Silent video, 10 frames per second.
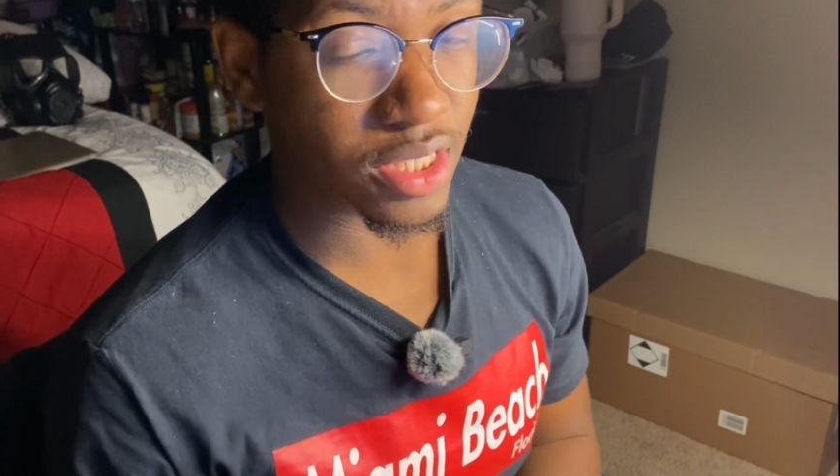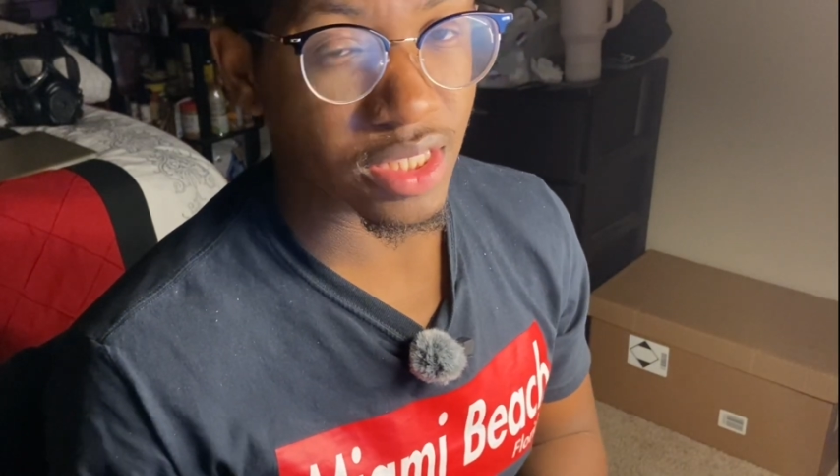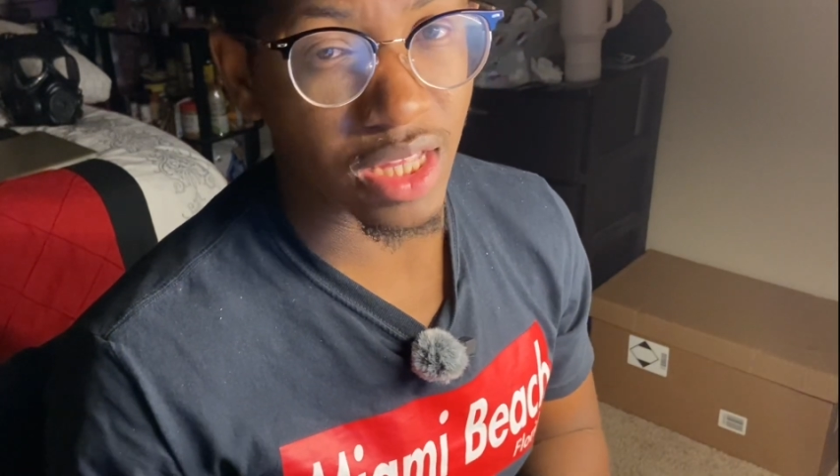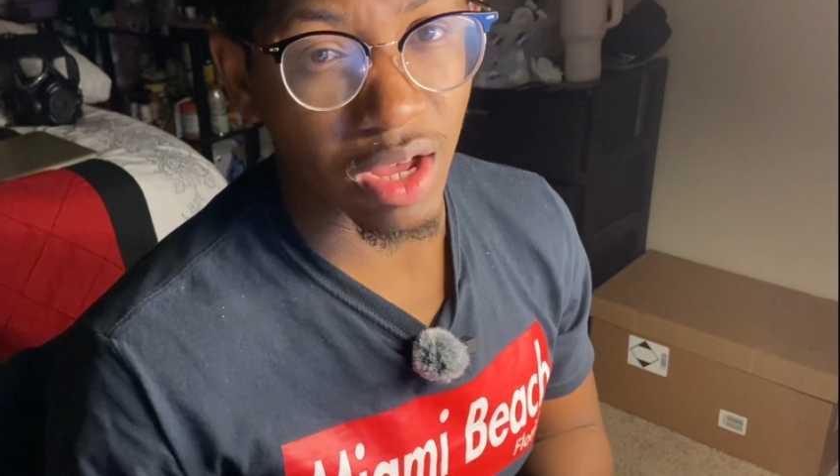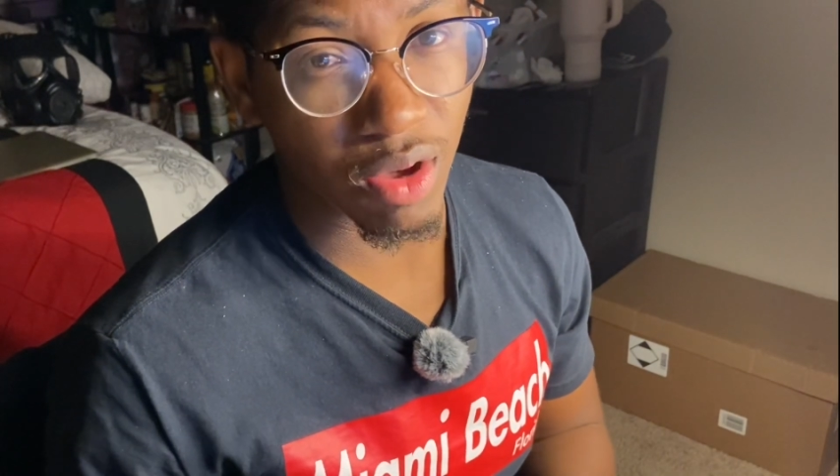
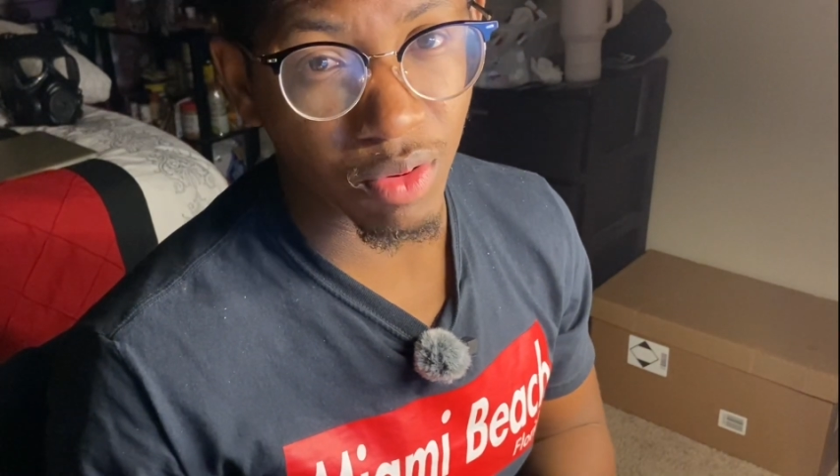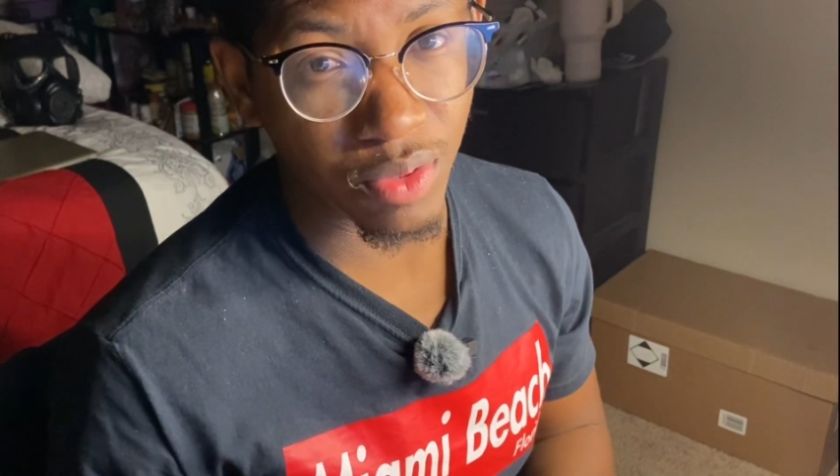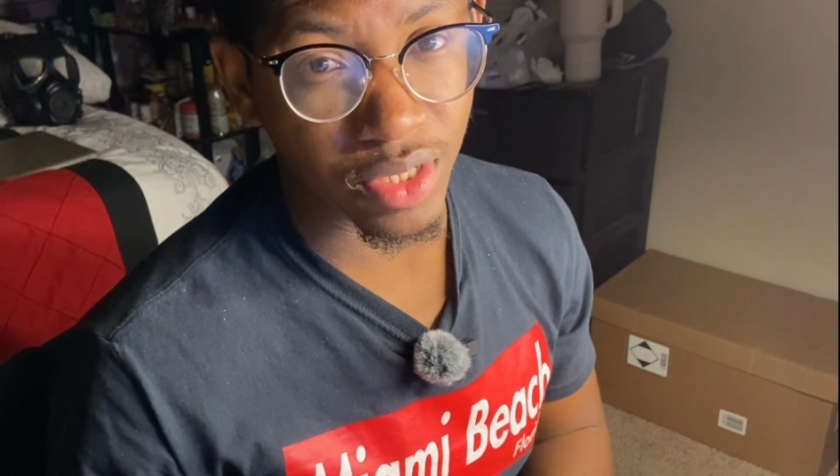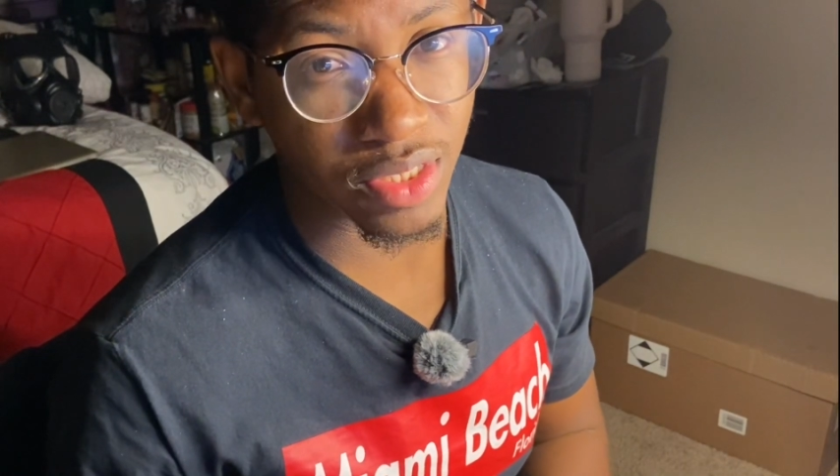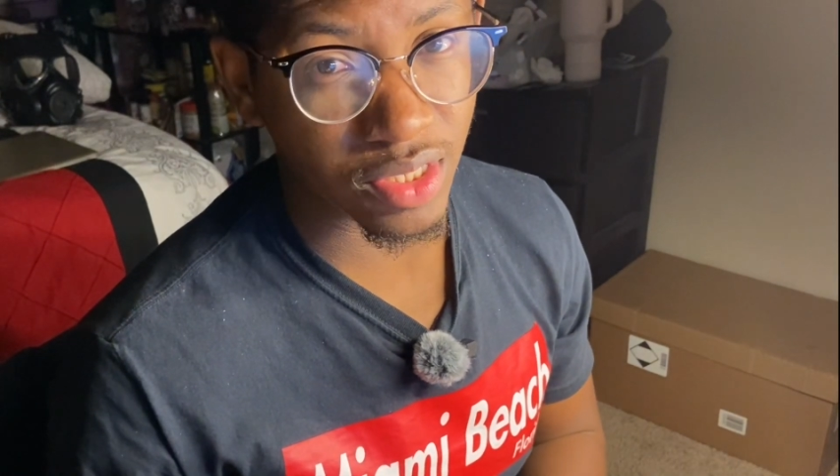it's not
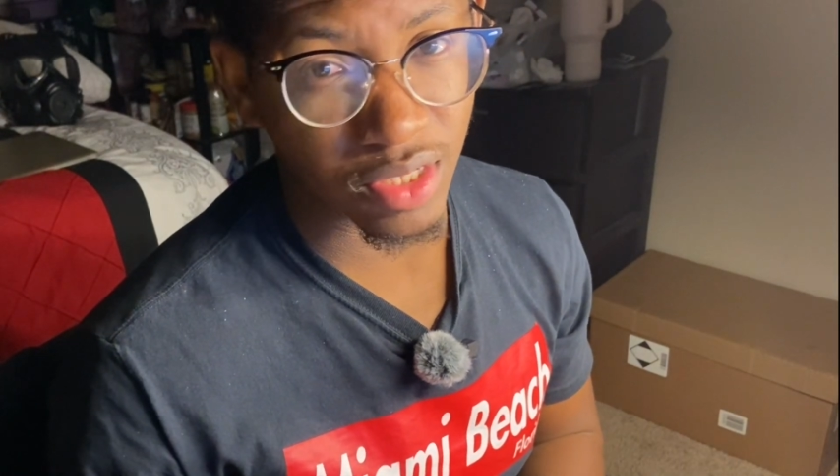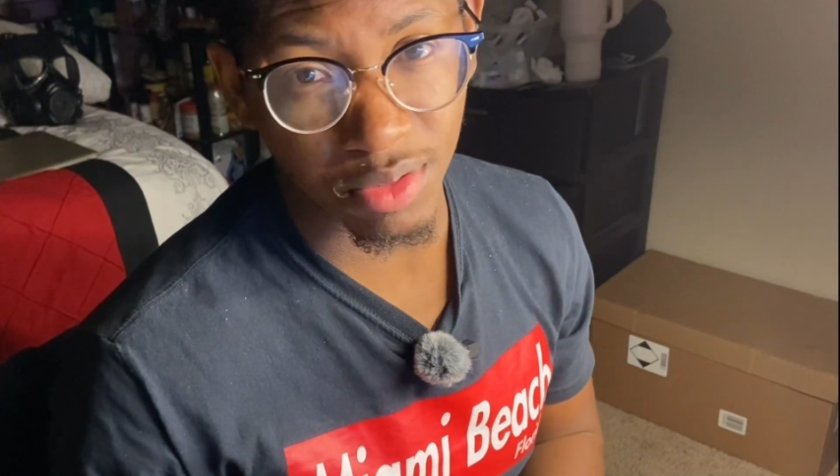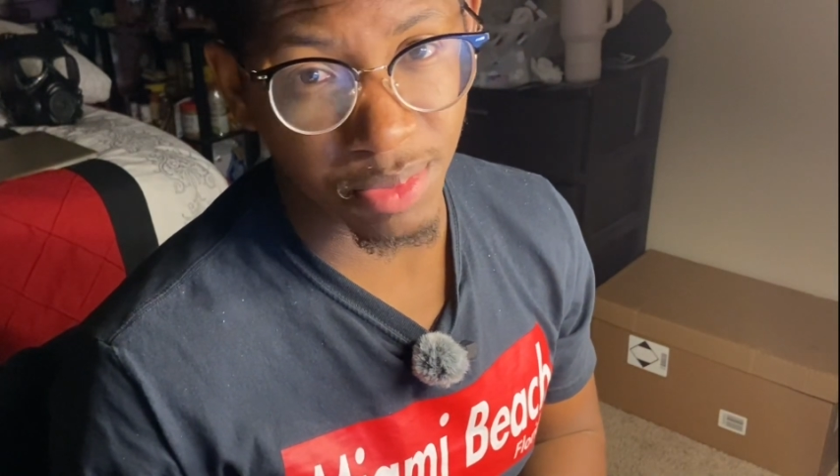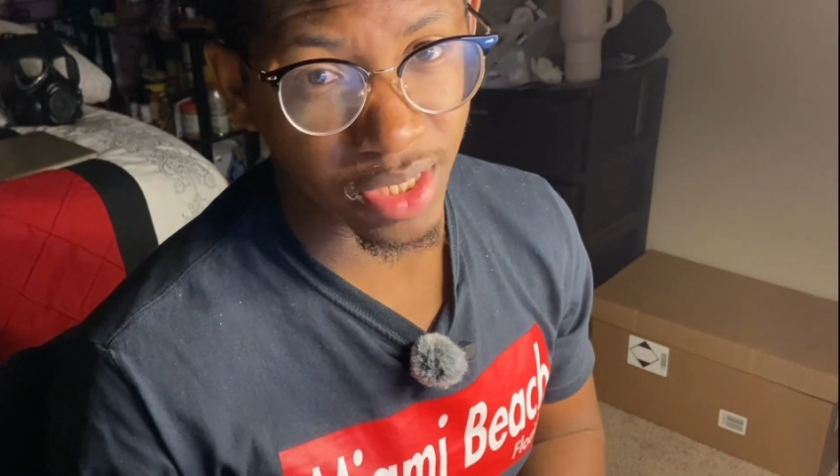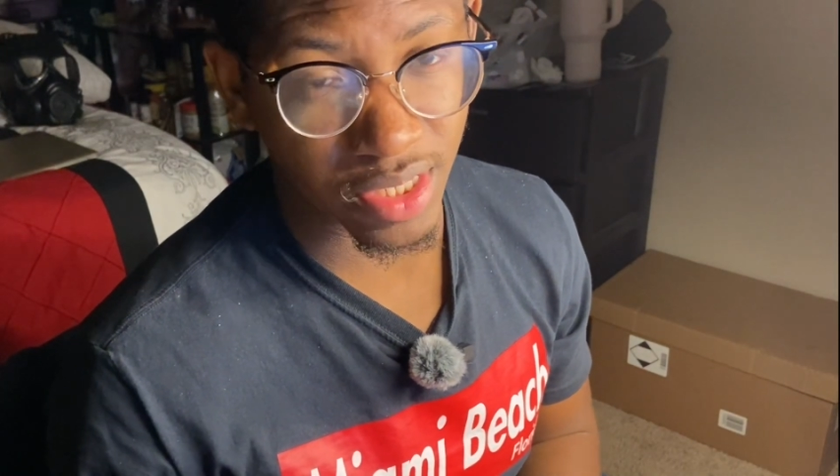always going
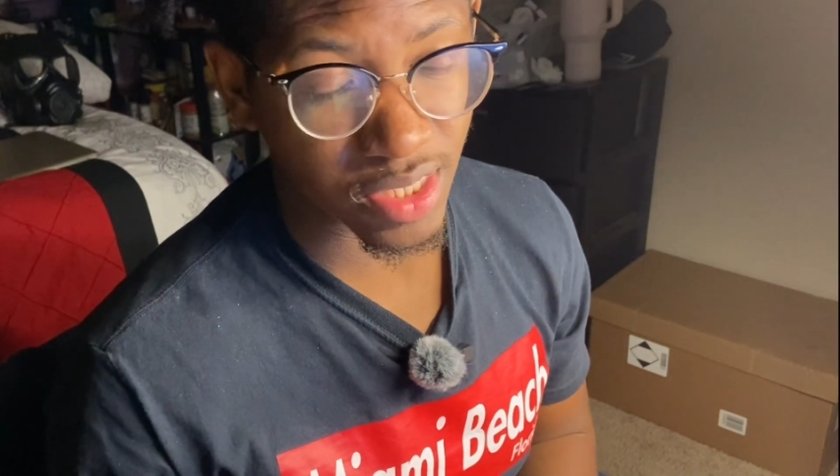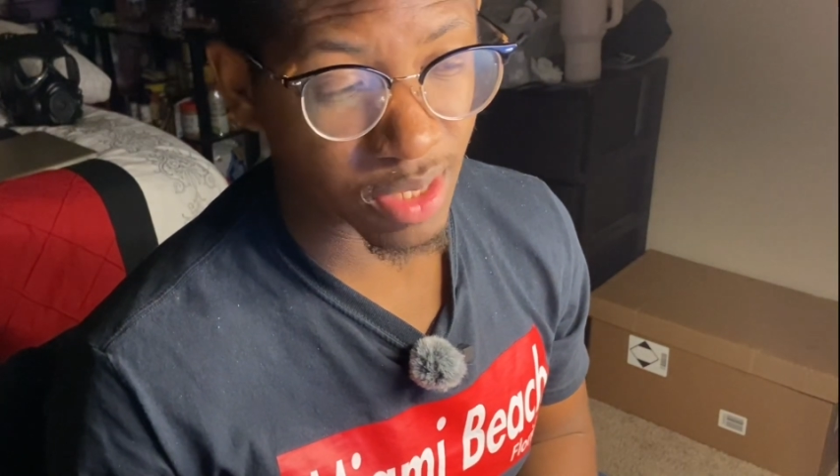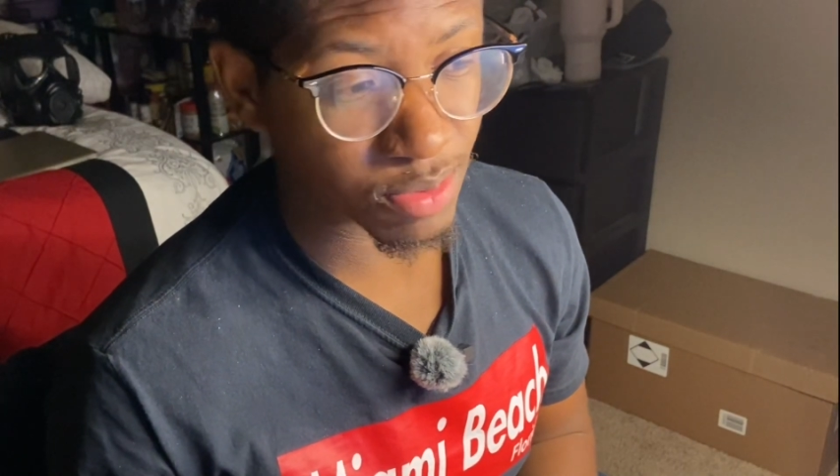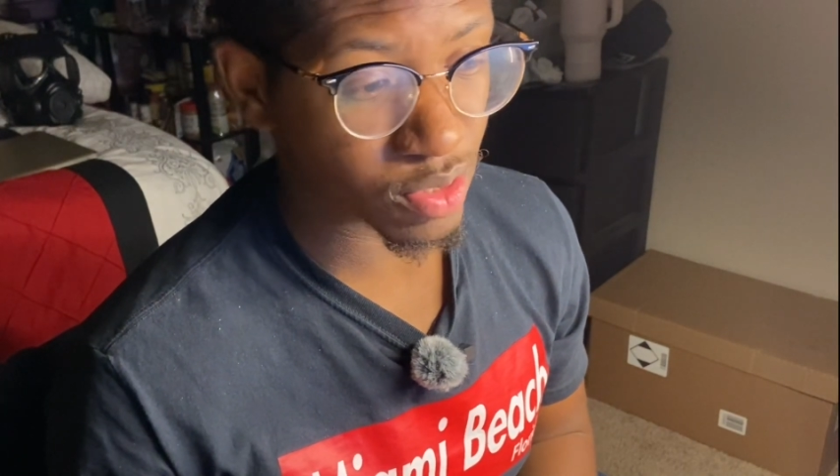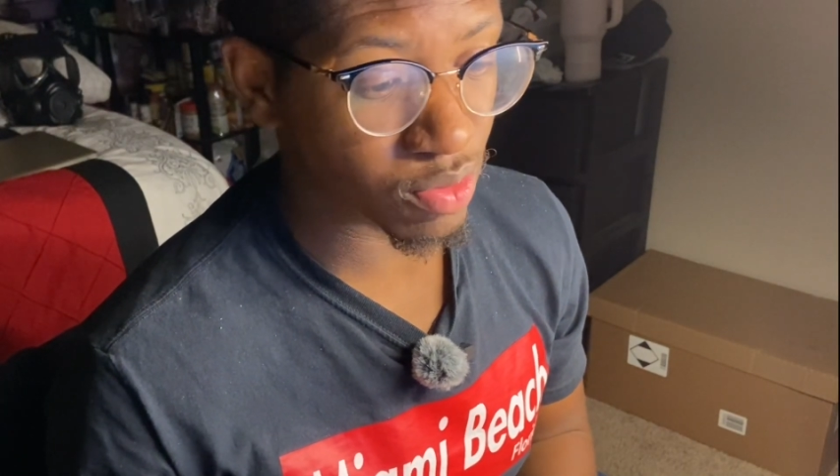to be the
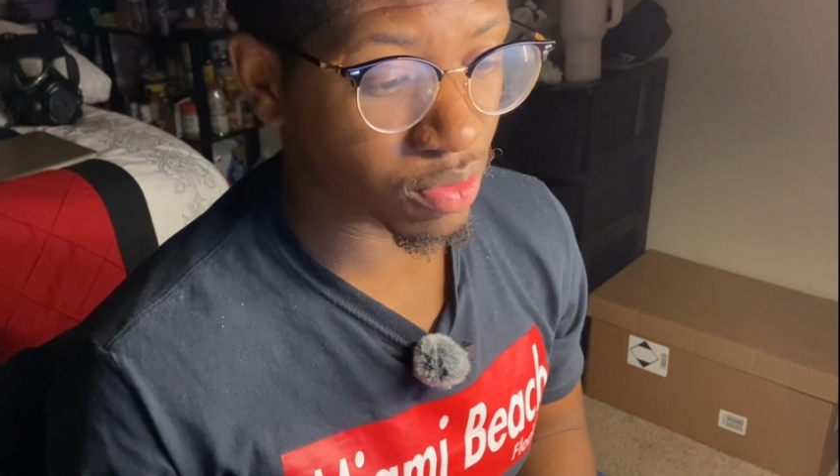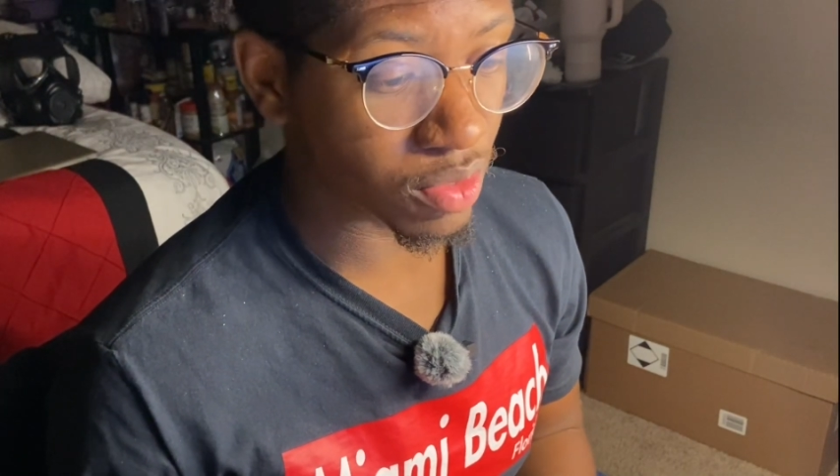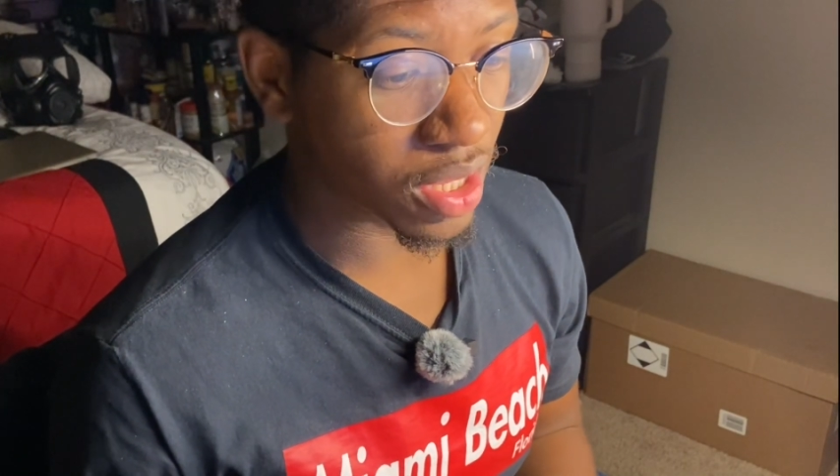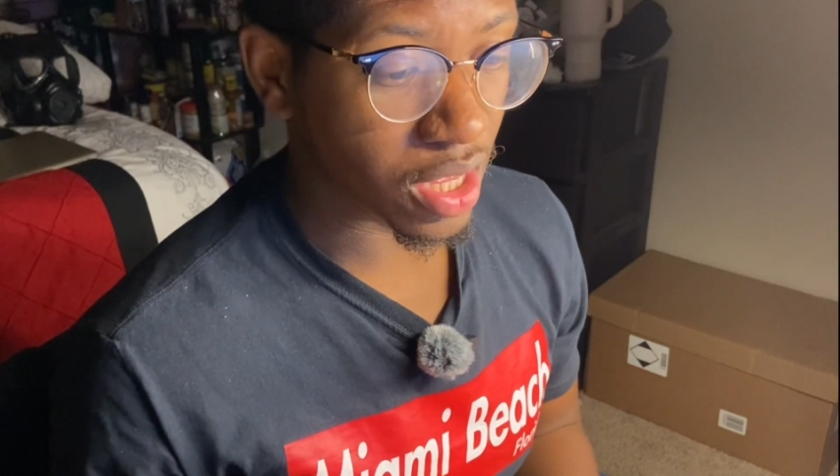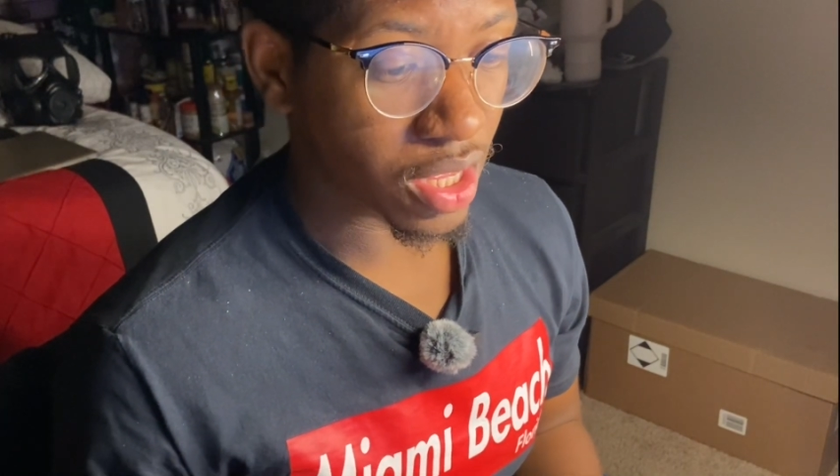same school.